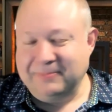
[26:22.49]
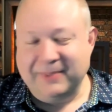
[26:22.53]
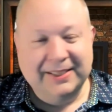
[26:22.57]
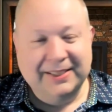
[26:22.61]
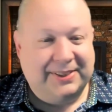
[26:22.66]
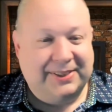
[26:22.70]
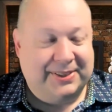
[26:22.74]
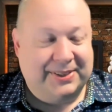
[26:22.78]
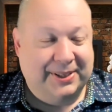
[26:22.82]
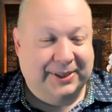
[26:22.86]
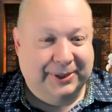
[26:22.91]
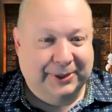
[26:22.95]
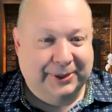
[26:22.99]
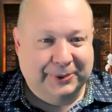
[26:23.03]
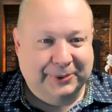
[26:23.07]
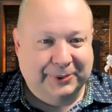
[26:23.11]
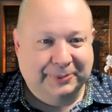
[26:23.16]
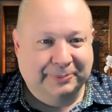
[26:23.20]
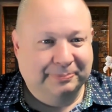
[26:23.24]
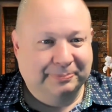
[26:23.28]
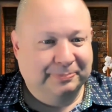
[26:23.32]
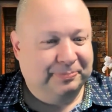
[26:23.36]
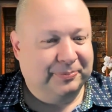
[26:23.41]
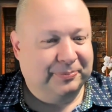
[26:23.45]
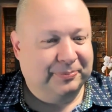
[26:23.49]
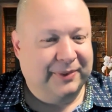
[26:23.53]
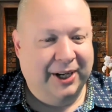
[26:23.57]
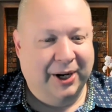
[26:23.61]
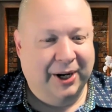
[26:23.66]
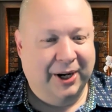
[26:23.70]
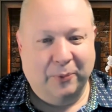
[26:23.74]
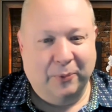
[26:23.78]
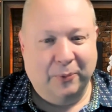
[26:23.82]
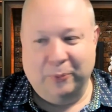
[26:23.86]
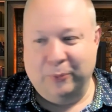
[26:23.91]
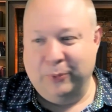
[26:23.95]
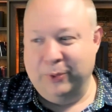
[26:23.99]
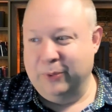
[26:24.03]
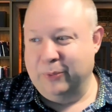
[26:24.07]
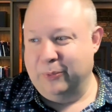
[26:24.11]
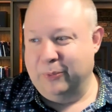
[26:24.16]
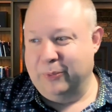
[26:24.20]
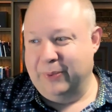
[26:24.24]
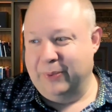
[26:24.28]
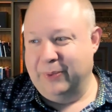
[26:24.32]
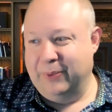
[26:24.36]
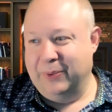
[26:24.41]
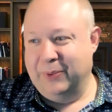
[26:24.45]
So,
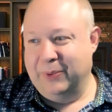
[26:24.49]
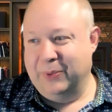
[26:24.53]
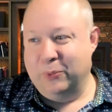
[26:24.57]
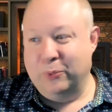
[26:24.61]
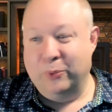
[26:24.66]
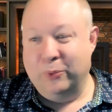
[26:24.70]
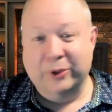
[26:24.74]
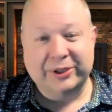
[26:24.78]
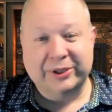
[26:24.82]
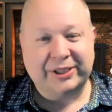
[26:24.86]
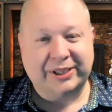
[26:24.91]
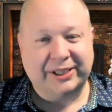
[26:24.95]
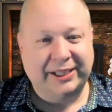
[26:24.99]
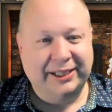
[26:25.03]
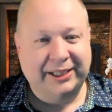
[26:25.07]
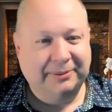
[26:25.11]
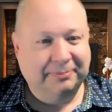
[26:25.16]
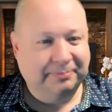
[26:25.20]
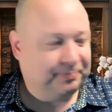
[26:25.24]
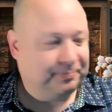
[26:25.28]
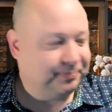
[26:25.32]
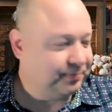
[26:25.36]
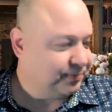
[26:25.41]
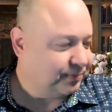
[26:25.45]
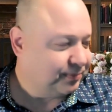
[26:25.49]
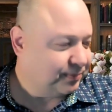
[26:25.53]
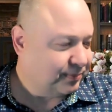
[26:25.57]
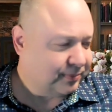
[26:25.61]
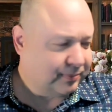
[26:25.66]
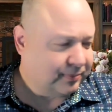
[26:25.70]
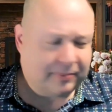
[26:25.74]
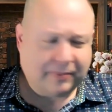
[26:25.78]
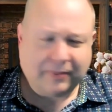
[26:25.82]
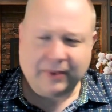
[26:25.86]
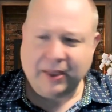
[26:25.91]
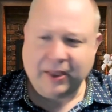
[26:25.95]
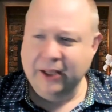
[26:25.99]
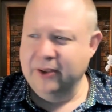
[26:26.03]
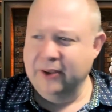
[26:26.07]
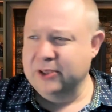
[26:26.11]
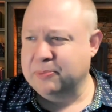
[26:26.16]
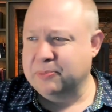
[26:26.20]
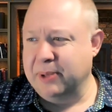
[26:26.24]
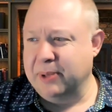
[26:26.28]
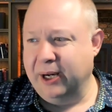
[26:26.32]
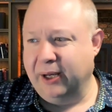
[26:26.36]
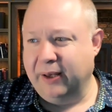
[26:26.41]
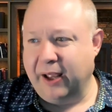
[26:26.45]
we'll see.
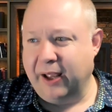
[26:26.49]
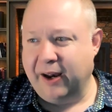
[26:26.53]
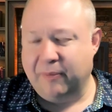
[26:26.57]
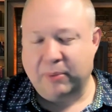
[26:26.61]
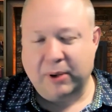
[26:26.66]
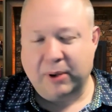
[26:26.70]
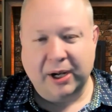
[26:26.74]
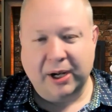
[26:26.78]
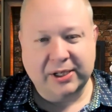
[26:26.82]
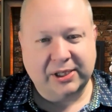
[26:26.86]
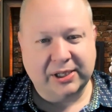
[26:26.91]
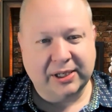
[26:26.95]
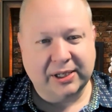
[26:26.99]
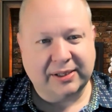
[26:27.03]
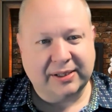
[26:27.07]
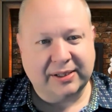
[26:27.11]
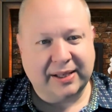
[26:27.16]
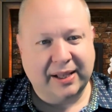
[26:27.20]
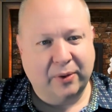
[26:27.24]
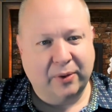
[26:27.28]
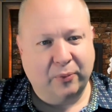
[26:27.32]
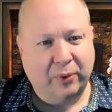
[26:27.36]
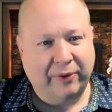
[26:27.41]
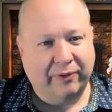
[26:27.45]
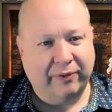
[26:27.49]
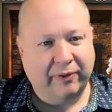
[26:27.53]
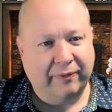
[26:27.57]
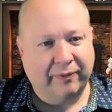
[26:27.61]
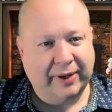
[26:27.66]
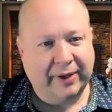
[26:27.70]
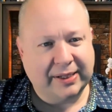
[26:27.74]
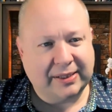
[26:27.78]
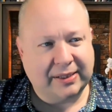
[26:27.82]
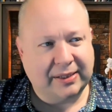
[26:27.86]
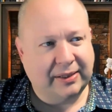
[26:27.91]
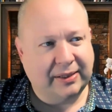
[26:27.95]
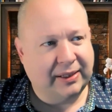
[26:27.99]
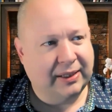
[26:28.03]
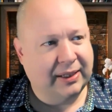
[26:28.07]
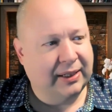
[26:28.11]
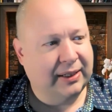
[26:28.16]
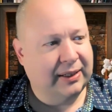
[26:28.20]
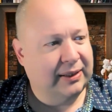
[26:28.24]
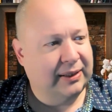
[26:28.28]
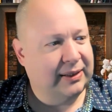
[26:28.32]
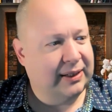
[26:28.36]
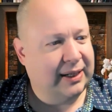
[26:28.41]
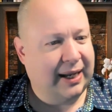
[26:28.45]
There's been a lot of projects that we've invested
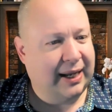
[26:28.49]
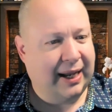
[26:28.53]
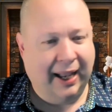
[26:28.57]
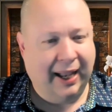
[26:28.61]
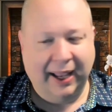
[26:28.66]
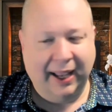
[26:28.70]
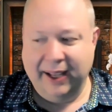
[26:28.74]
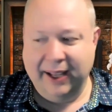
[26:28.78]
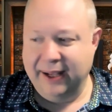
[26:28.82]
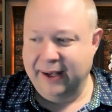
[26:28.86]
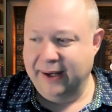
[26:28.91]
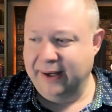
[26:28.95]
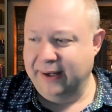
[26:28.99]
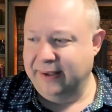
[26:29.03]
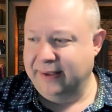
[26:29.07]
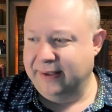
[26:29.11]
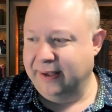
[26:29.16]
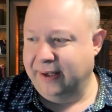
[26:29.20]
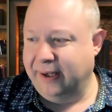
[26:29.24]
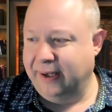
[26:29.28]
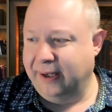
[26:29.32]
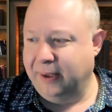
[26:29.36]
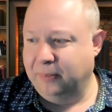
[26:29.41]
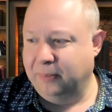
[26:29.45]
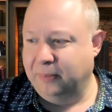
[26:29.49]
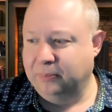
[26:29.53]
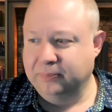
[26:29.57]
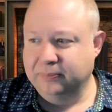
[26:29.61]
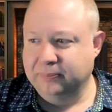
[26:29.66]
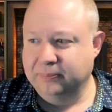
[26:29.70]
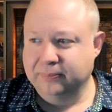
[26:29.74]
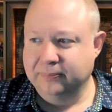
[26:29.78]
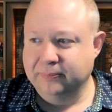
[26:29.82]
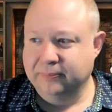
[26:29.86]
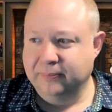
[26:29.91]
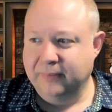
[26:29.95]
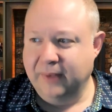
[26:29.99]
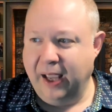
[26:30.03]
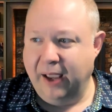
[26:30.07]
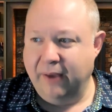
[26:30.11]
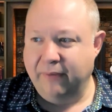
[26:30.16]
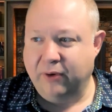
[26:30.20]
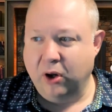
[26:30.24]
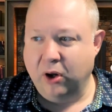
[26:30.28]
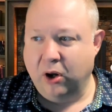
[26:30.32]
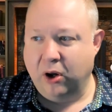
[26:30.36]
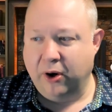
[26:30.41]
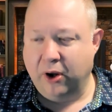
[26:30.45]
in and
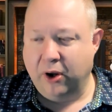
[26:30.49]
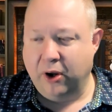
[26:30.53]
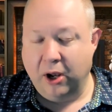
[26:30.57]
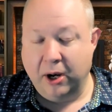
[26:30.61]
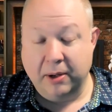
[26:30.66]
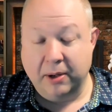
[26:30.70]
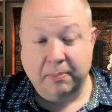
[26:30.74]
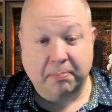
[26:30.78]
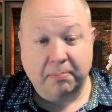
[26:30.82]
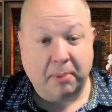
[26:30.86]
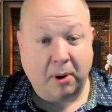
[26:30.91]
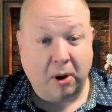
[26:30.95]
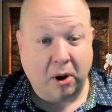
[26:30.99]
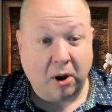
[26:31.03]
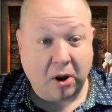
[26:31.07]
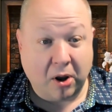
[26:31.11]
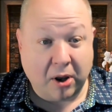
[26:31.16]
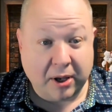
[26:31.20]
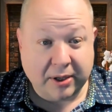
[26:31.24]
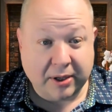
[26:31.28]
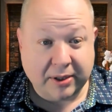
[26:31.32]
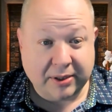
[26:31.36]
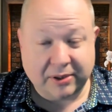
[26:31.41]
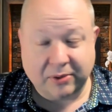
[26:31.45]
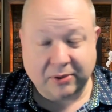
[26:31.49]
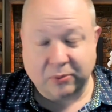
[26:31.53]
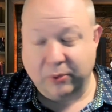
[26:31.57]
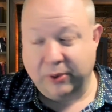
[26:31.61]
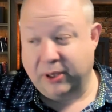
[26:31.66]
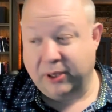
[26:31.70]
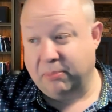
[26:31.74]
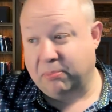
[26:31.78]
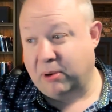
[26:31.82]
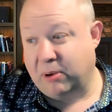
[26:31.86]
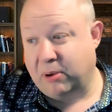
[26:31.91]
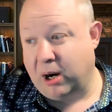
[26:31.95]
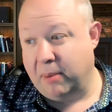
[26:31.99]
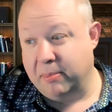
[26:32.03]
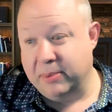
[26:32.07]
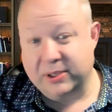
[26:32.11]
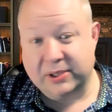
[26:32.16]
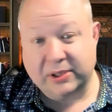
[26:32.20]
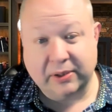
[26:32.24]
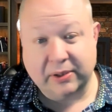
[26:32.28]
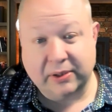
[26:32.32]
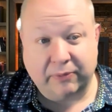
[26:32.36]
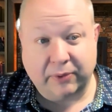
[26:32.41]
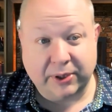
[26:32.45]
have gone on pause with the
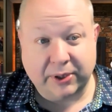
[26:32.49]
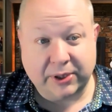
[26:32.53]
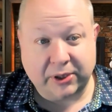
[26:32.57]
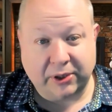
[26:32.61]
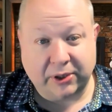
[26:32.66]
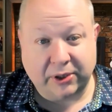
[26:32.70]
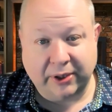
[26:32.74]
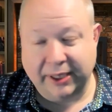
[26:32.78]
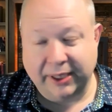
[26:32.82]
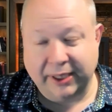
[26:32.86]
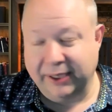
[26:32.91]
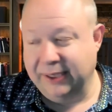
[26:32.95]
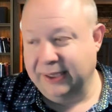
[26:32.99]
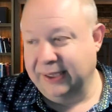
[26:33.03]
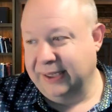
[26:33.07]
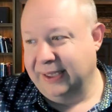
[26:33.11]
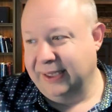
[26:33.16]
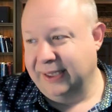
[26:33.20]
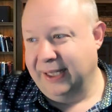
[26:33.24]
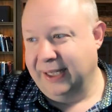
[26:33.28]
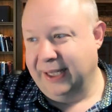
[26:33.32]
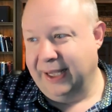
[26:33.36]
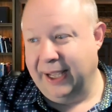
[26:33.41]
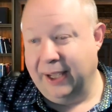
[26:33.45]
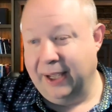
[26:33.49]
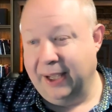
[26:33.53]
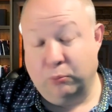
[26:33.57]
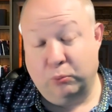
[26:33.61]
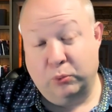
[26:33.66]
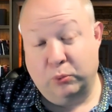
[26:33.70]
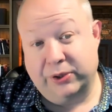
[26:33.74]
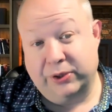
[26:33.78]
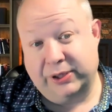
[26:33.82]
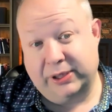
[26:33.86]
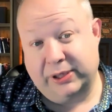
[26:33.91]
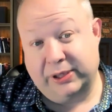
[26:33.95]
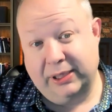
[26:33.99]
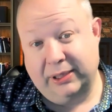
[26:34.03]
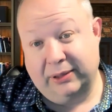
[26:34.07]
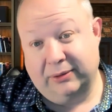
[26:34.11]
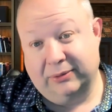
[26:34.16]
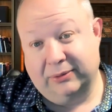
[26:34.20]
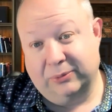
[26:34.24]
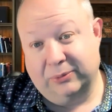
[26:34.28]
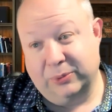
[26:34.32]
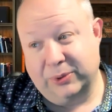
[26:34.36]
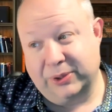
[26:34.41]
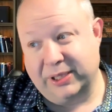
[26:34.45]
promise of returning, and we'll see.
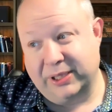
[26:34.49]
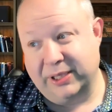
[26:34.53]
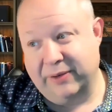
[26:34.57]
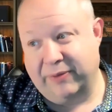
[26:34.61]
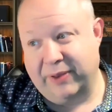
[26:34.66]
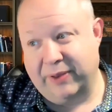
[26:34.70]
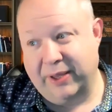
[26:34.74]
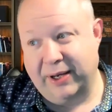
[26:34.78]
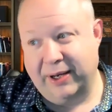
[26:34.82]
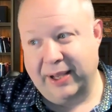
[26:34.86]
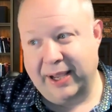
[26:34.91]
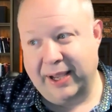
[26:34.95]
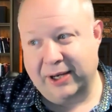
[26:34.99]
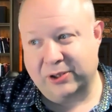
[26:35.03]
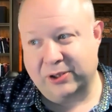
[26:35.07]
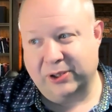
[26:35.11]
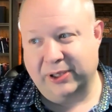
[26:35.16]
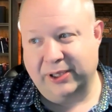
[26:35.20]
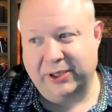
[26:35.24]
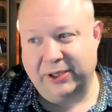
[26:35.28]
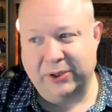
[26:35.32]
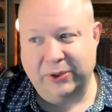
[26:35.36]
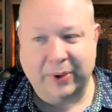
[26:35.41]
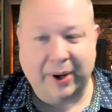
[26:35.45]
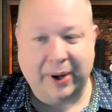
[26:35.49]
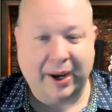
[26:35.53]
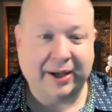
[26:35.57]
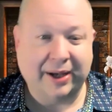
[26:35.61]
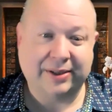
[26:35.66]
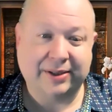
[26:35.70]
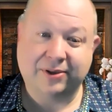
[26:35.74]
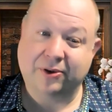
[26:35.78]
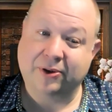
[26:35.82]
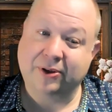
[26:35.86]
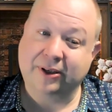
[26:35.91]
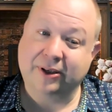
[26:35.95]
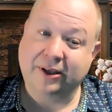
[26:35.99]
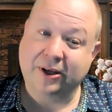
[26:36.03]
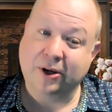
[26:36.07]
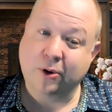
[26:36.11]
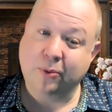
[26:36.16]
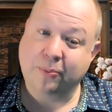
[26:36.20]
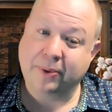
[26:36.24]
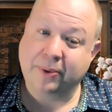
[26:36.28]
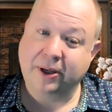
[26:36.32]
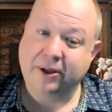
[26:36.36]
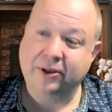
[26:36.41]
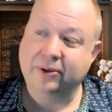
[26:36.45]
We'll see if they actually do. I certainly
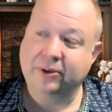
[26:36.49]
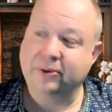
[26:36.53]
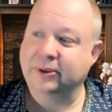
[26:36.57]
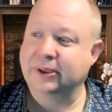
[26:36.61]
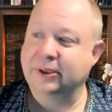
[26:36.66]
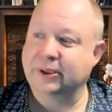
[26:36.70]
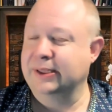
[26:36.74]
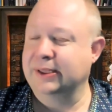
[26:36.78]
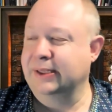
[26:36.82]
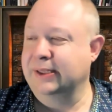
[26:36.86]
hope they do.